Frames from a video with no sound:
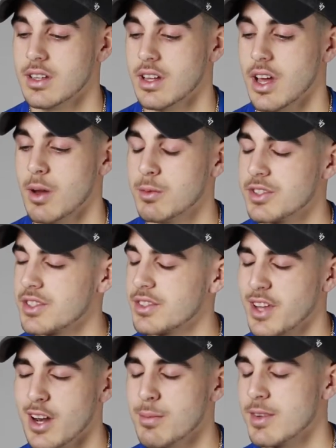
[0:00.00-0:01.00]
I was
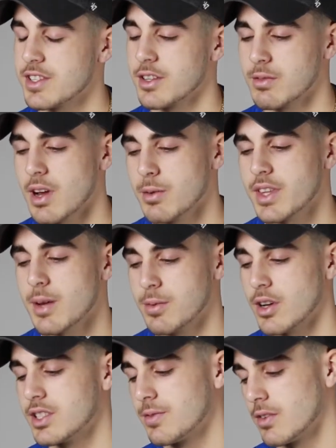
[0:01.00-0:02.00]
kind of messing around with that
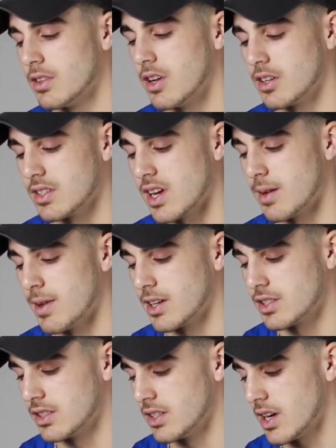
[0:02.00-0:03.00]
project for a long time actually.